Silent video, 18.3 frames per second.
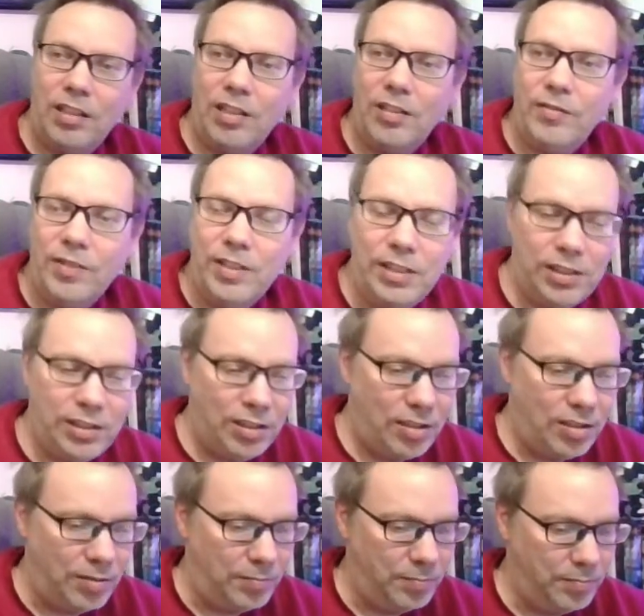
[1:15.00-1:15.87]
of each
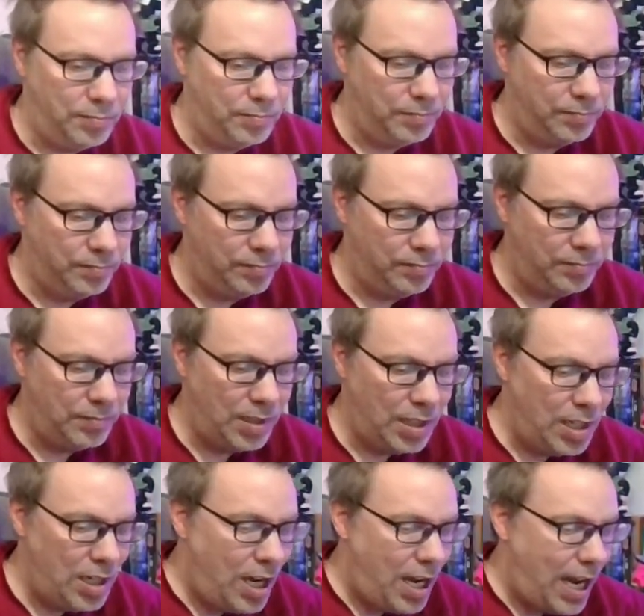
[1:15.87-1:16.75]
term.
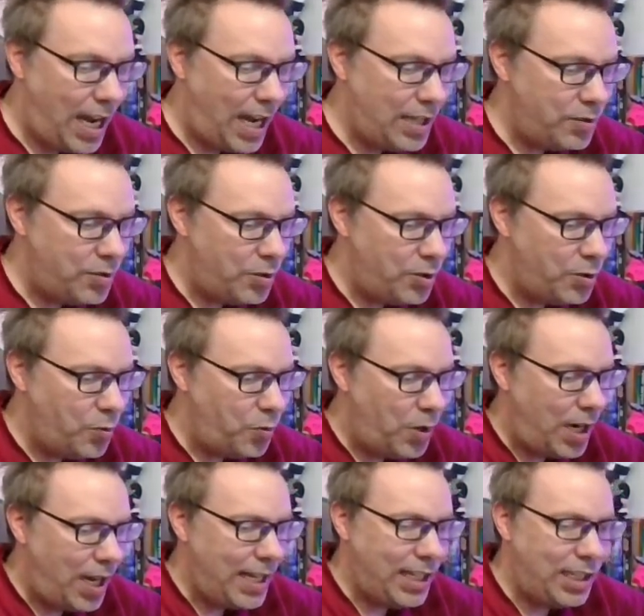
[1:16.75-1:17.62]
And so
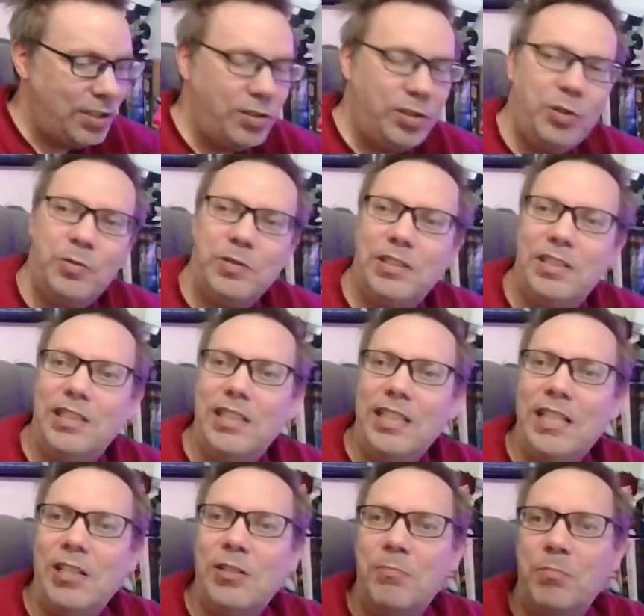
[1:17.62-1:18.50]
what I can do is
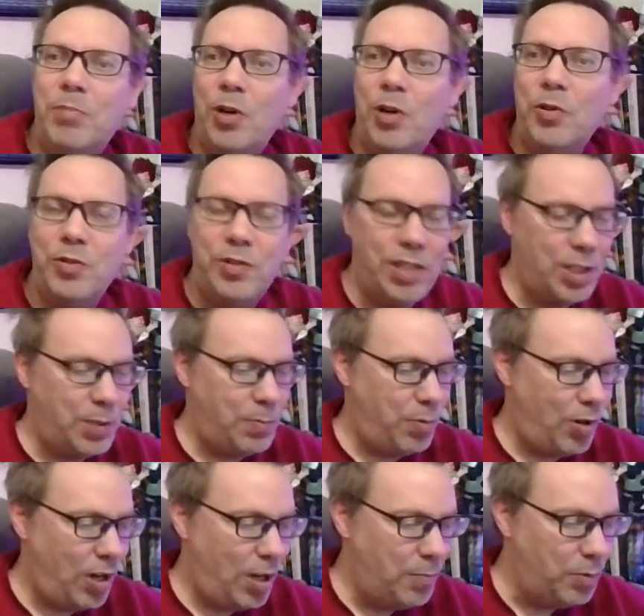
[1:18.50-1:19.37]
decompose this
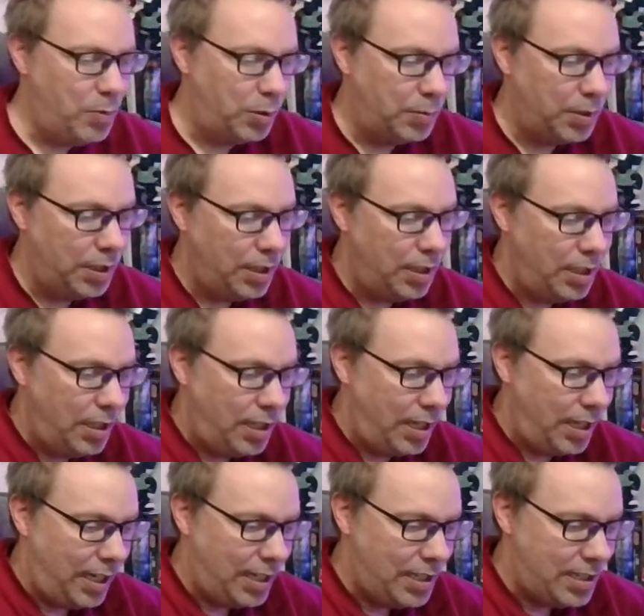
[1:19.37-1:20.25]
problem.
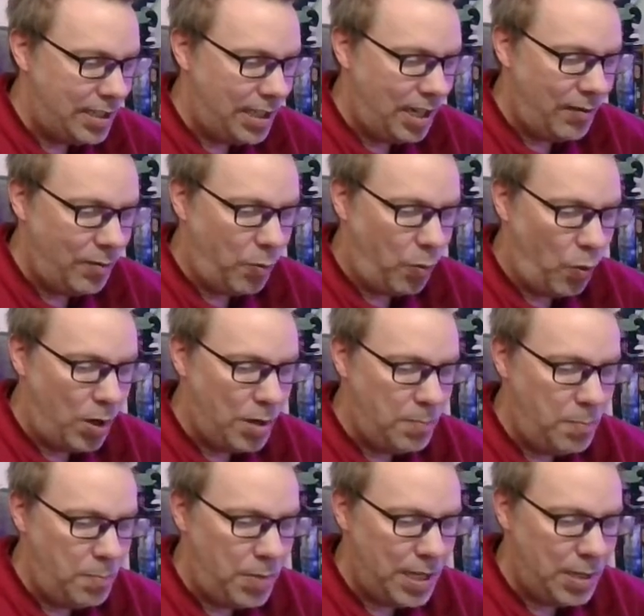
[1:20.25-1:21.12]
Instead of
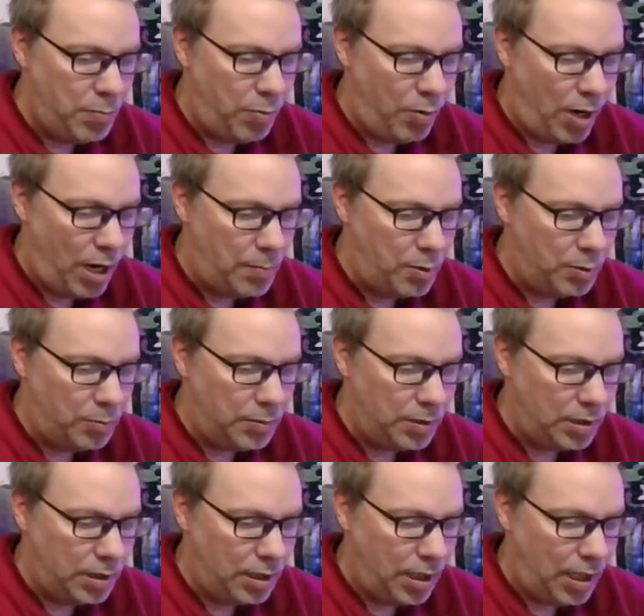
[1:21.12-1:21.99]
one big
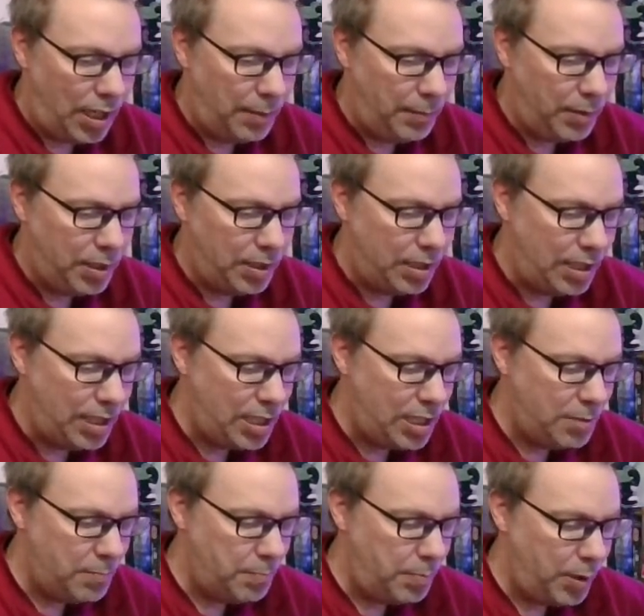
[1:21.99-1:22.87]
problem, I'm going to
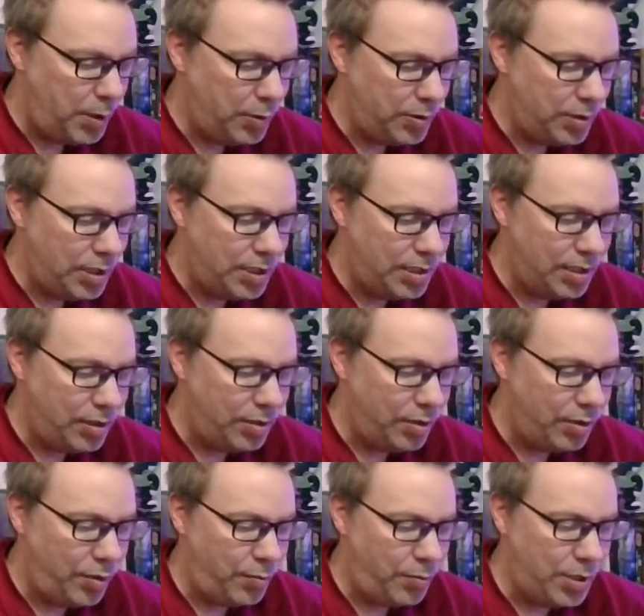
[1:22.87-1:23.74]
decompose this
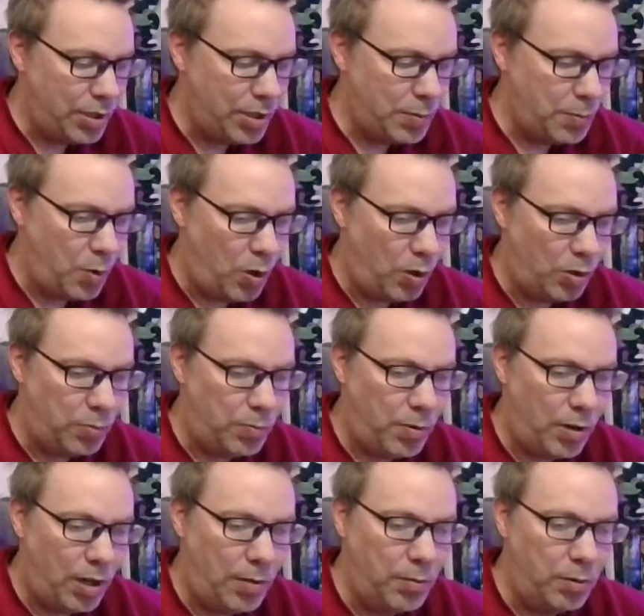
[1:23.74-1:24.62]
into 3 smaller
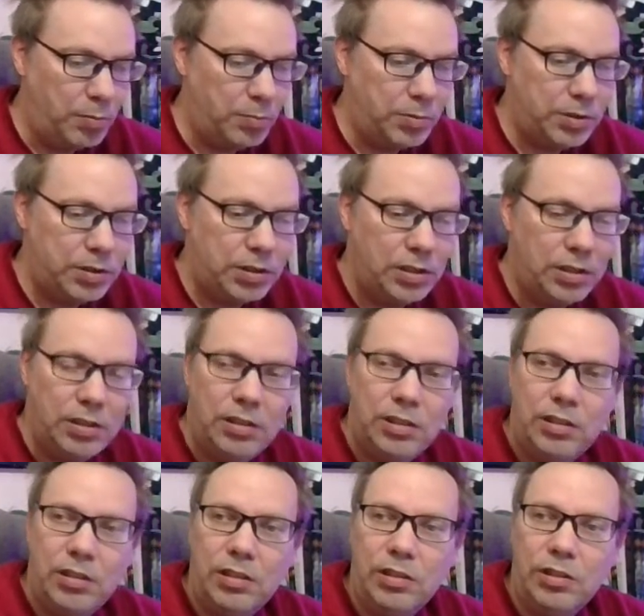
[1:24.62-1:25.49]
problems
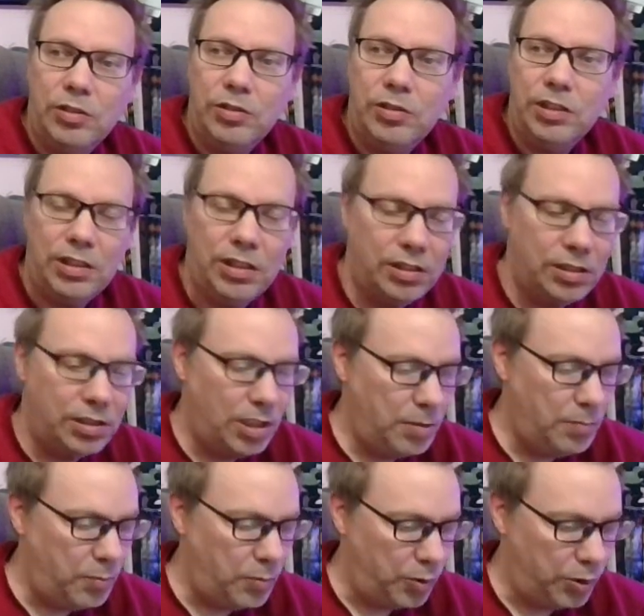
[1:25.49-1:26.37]
using the
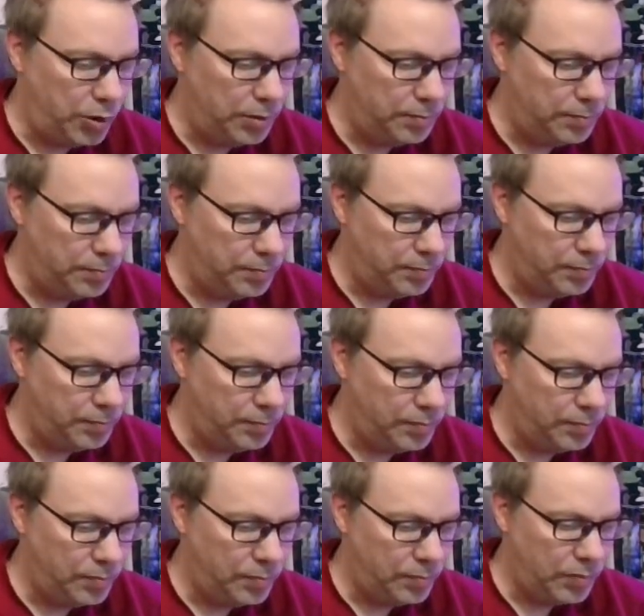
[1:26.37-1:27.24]
sum rule.
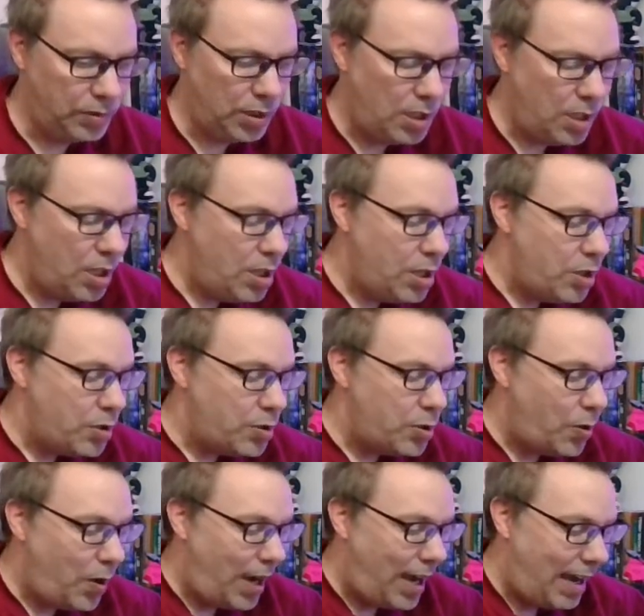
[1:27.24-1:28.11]

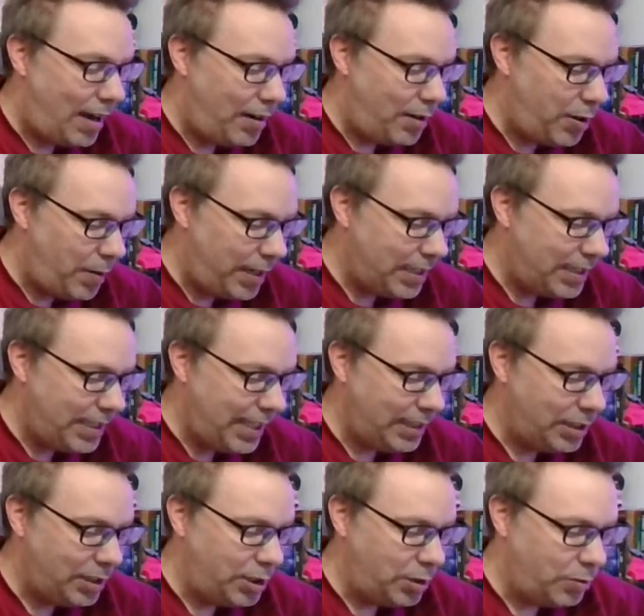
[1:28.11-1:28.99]
So how do I
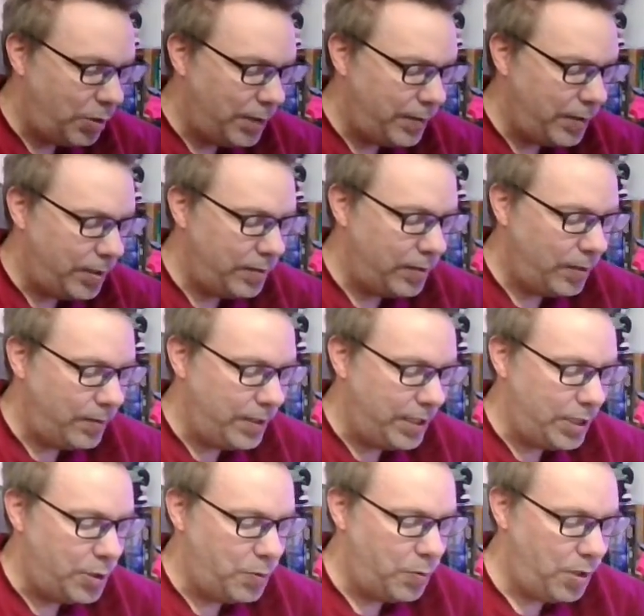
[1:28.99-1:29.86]
take the derivative of
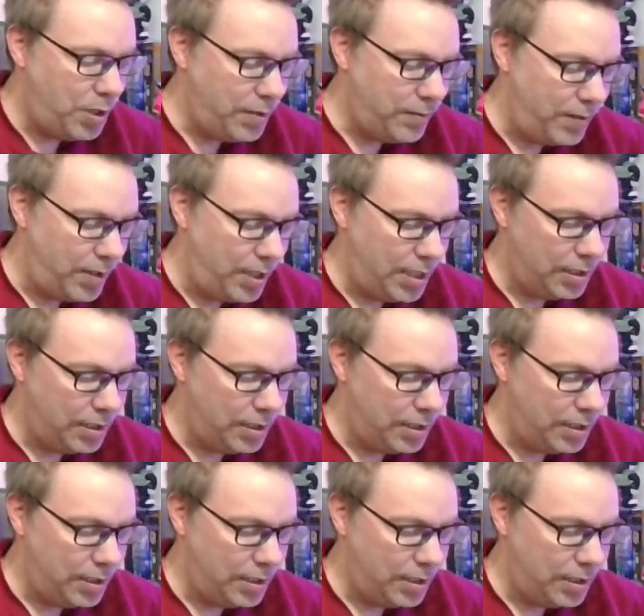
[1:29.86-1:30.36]
each one of